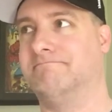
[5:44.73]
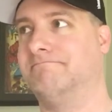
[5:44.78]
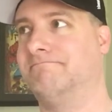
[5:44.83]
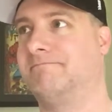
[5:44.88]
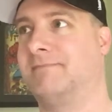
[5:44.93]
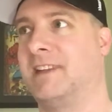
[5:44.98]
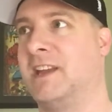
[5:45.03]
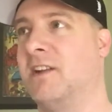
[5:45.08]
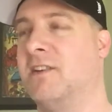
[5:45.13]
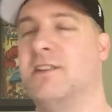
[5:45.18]

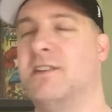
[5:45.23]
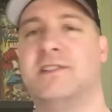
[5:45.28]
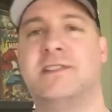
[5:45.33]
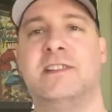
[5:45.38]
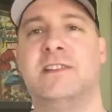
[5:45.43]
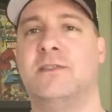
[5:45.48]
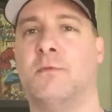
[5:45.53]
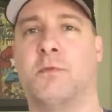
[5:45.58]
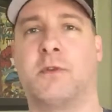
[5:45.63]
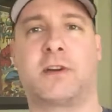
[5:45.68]

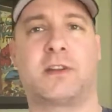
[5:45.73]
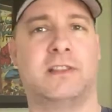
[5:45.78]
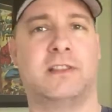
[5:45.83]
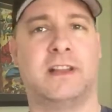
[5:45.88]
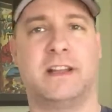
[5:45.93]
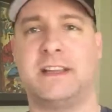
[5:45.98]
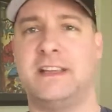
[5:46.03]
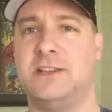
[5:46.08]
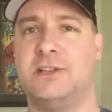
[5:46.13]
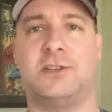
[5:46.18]
guaranteed to work
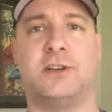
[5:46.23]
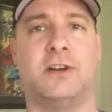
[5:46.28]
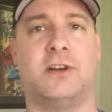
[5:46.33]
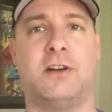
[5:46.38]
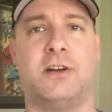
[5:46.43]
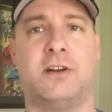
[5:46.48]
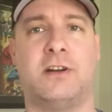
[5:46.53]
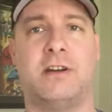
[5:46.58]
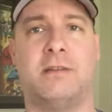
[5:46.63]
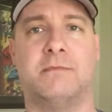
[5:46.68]
Lucky
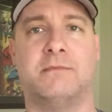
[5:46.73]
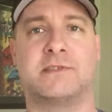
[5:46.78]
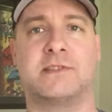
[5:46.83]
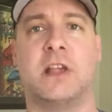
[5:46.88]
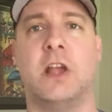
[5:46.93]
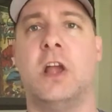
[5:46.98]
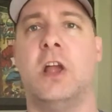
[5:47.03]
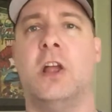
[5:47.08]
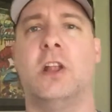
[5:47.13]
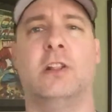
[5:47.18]
Charms,
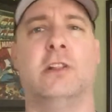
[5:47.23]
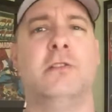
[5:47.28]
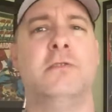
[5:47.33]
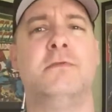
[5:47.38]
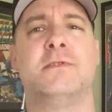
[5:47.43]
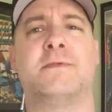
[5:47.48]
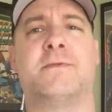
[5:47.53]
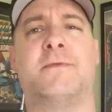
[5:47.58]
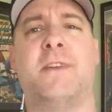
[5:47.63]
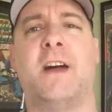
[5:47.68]

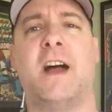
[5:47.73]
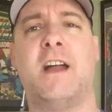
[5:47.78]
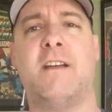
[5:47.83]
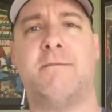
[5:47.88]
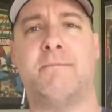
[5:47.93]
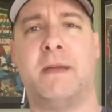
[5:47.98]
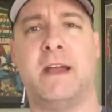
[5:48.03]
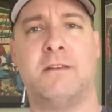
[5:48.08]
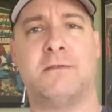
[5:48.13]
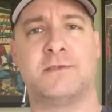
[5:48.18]
lose 5
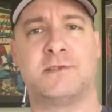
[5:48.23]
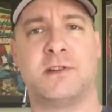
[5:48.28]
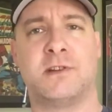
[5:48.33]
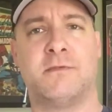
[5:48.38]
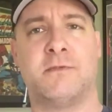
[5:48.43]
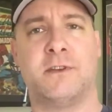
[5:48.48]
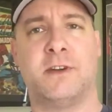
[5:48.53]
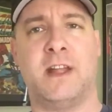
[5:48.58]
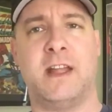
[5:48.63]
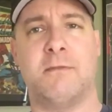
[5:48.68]
pounds
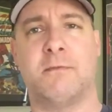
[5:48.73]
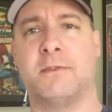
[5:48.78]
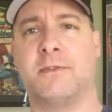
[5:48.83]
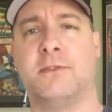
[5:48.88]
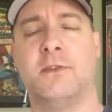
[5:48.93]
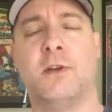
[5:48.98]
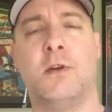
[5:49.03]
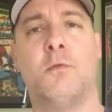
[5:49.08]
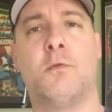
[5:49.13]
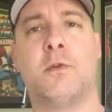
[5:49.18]
overnight with
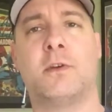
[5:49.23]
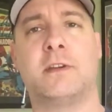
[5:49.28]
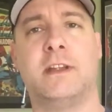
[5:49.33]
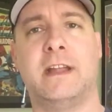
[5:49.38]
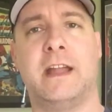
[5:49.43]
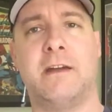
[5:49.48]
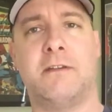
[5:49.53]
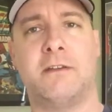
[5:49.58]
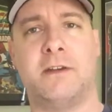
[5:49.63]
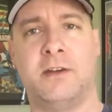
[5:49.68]
no working
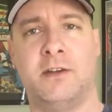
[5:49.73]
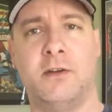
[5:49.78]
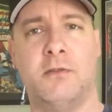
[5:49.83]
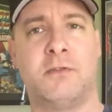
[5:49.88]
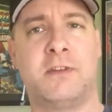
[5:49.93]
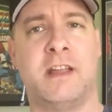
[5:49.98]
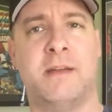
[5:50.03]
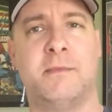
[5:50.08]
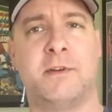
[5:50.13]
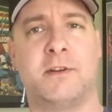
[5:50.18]
out and no
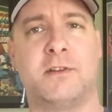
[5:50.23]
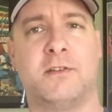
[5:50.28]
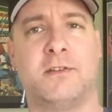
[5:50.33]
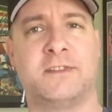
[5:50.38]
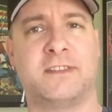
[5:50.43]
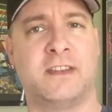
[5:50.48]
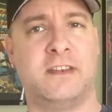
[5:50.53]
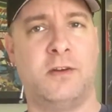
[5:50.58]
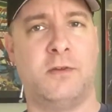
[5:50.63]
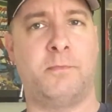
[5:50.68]
chemicals
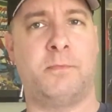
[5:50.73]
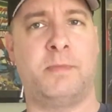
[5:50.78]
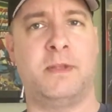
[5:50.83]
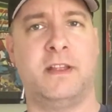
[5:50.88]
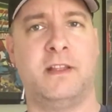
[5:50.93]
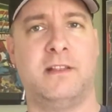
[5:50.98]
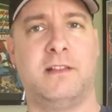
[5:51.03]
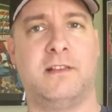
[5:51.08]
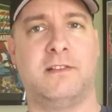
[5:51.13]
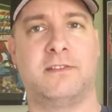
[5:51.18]
and no
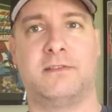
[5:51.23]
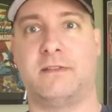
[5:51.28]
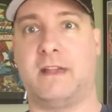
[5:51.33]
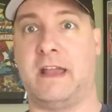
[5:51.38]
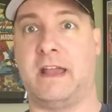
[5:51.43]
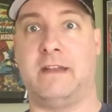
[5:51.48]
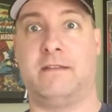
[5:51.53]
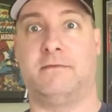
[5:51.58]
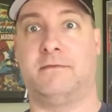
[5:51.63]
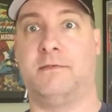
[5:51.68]
pills.
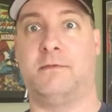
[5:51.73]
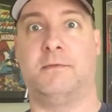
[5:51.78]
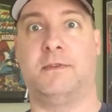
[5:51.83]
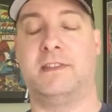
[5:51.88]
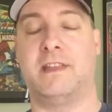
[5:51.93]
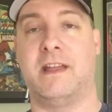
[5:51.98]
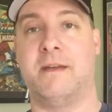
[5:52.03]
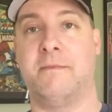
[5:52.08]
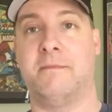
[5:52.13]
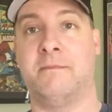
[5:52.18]
I don't know what
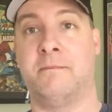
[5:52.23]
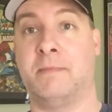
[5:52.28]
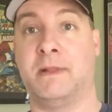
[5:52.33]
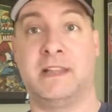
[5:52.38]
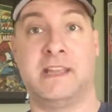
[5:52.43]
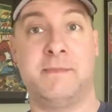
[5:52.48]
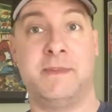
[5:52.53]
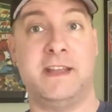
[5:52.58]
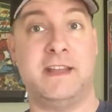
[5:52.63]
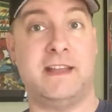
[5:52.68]
that,
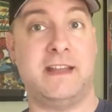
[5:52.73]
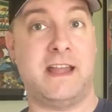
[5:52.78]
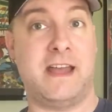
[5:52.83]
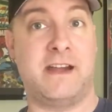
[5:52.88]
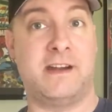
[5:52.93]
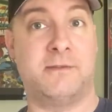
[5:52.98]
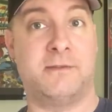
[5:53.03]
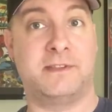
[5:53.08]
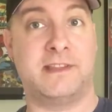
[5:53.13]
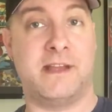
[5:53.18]
bulimia? I don't
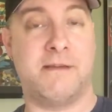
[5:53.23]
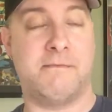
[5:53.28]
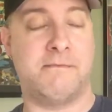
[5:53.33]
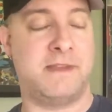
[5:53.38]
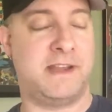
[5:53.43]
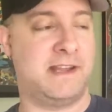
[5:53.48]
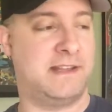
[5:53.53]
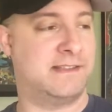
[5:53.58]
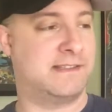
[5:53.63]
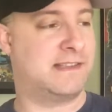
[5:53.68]
know what that
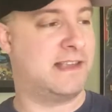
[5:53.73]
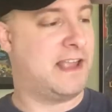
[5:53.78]
means.